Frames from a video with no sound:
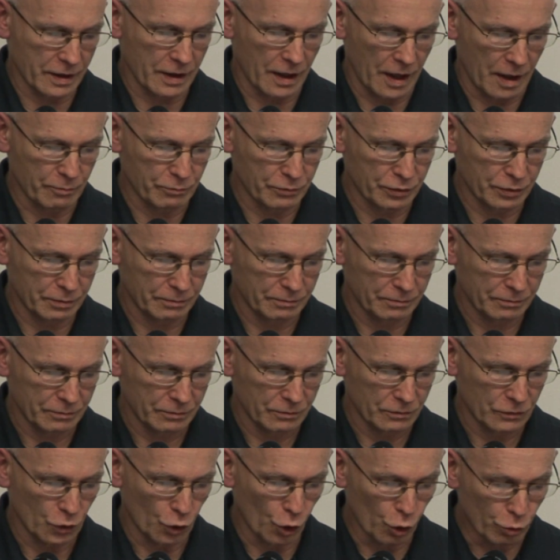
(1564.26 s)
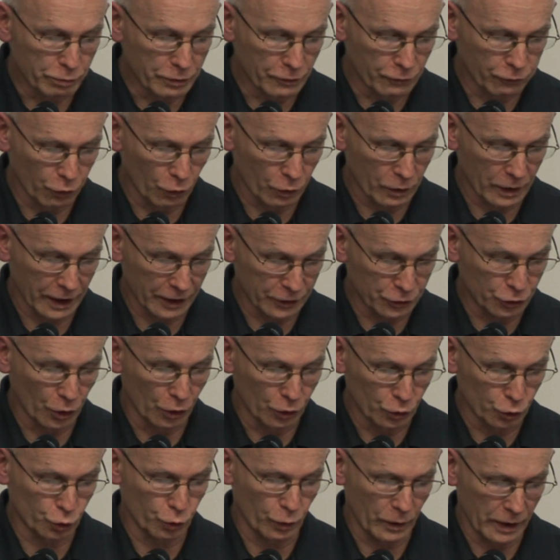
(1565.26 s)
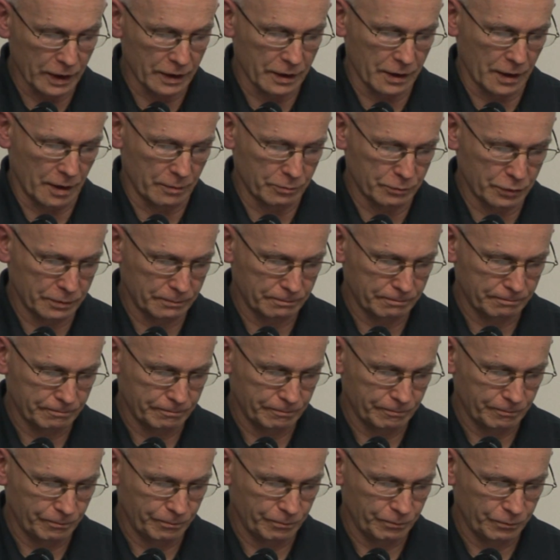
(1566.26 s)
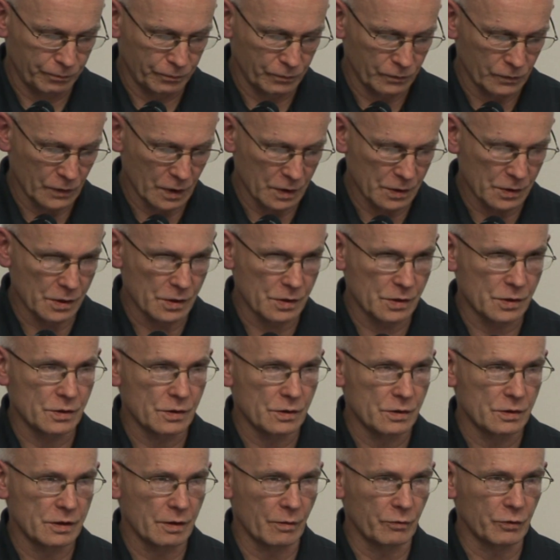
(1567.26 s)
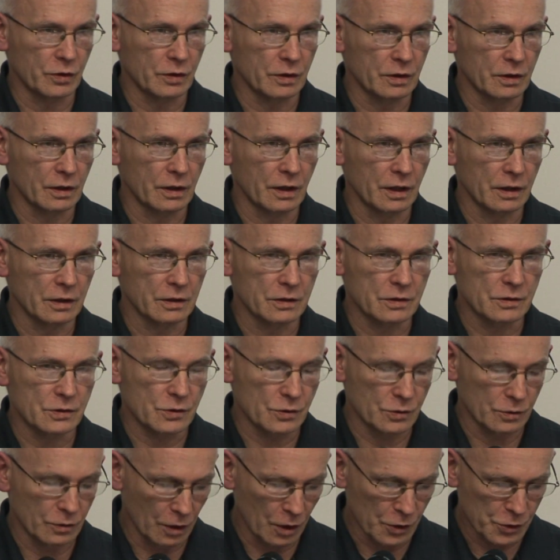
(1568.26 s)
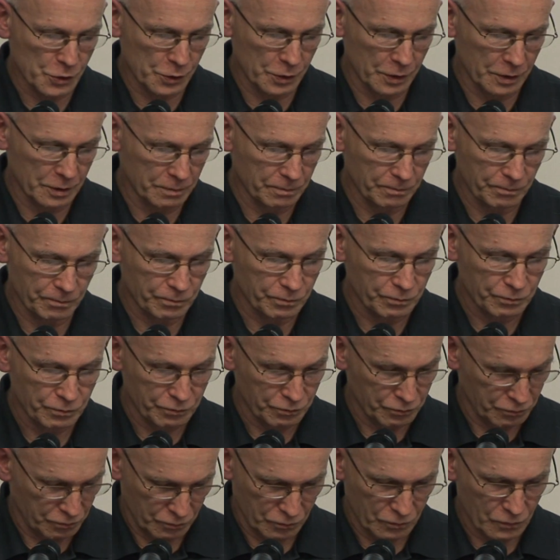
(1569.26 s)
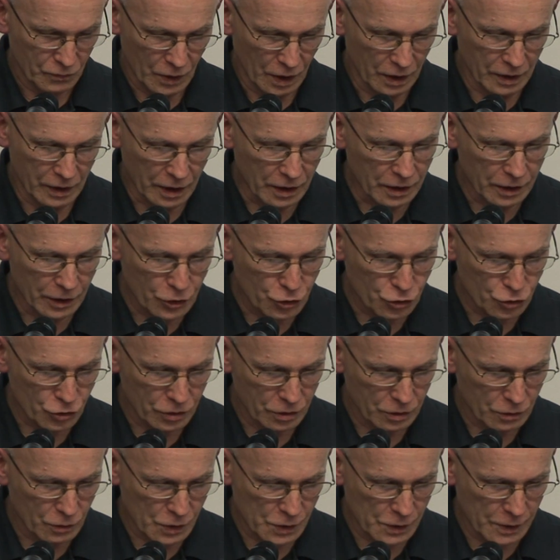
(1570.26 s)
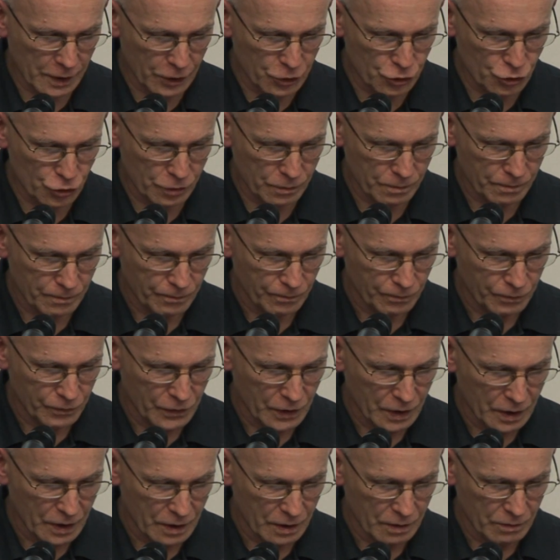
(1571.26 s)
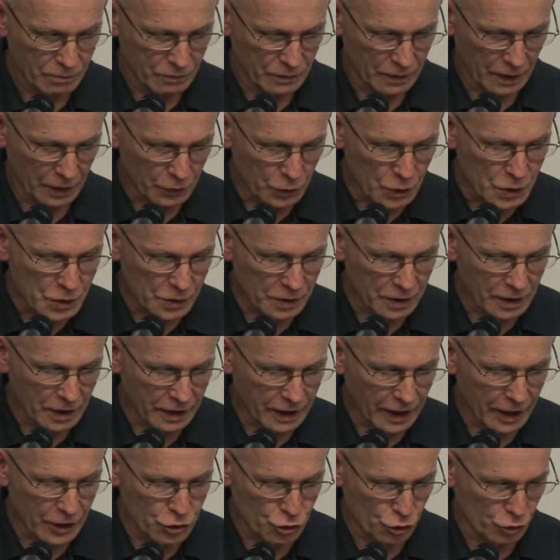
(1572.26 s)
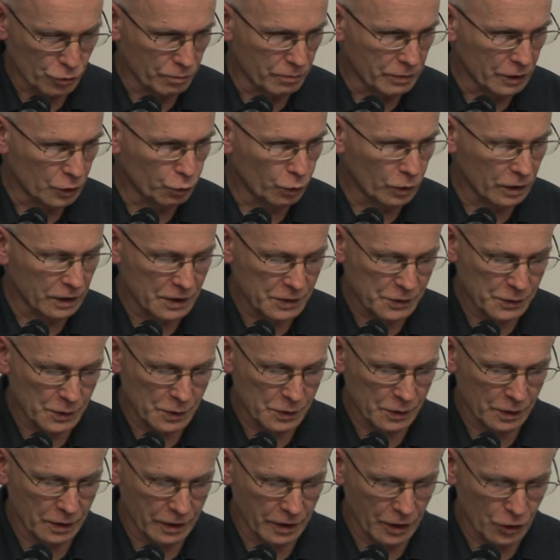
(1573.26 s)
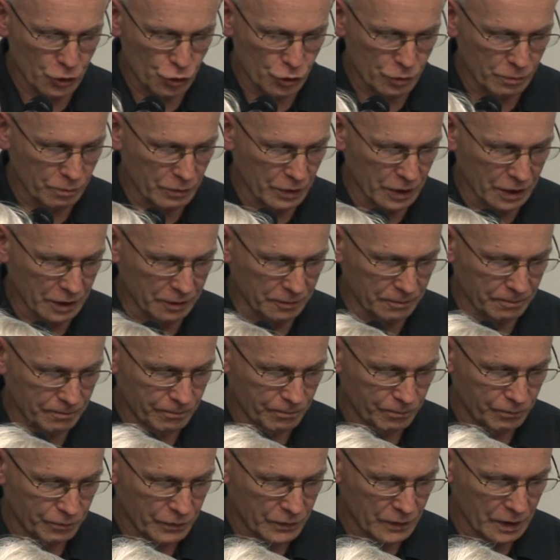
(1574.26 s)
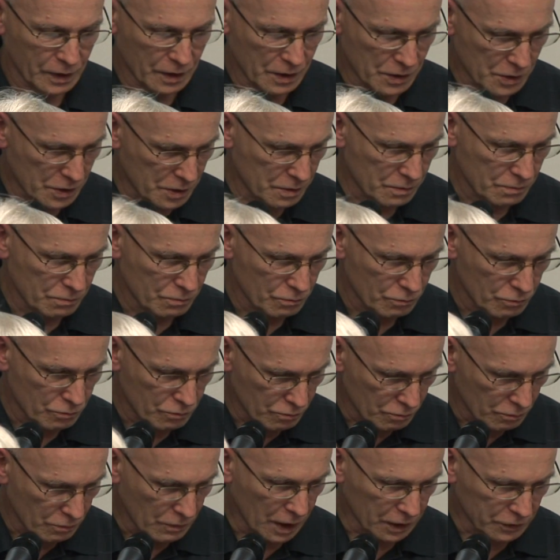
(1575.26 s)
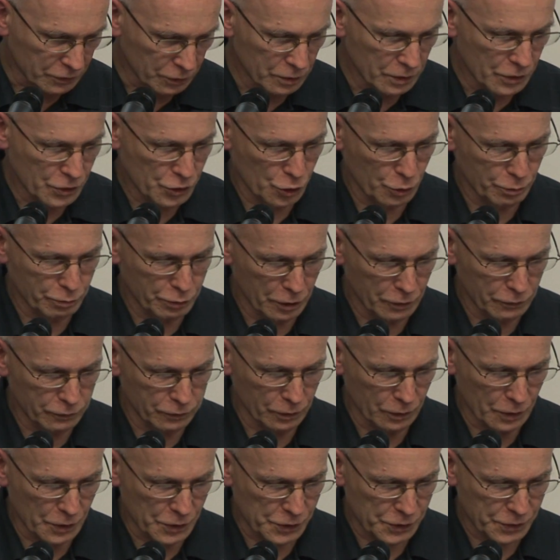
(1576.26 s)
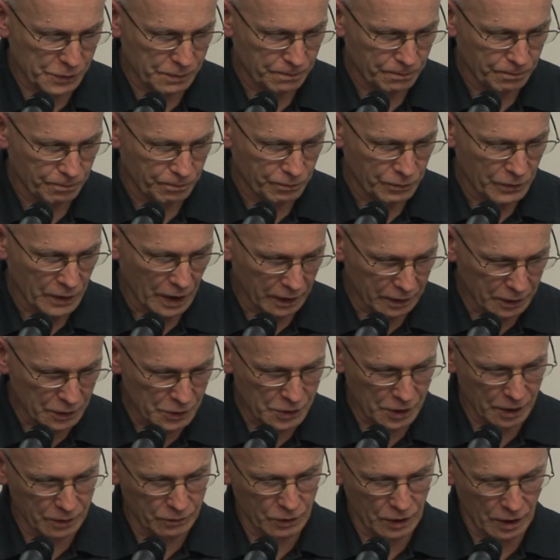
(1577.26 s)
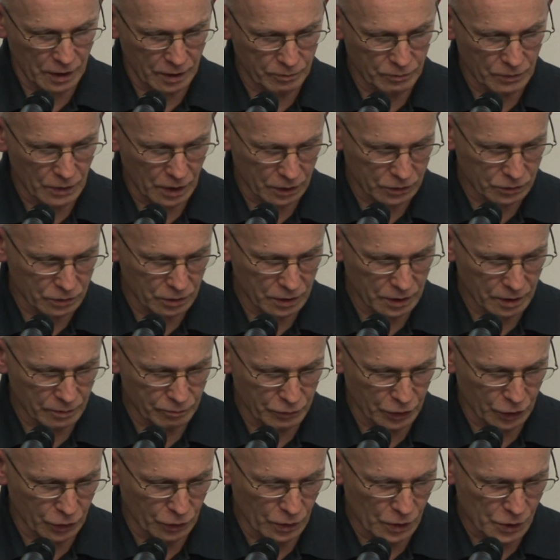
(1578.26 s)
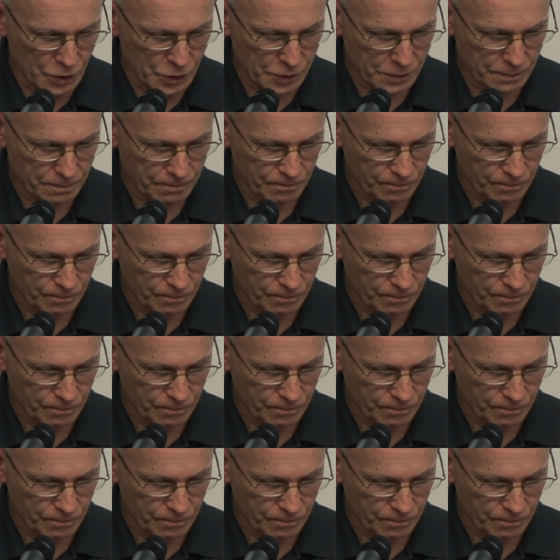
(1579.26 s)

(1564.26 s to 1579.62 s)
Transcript: up, or before I don't wake up? This is something that gets lost in English in translation. There is a negation, but what does this negation mean? It's utterly superfluous, and at the same time utterly ambiguous.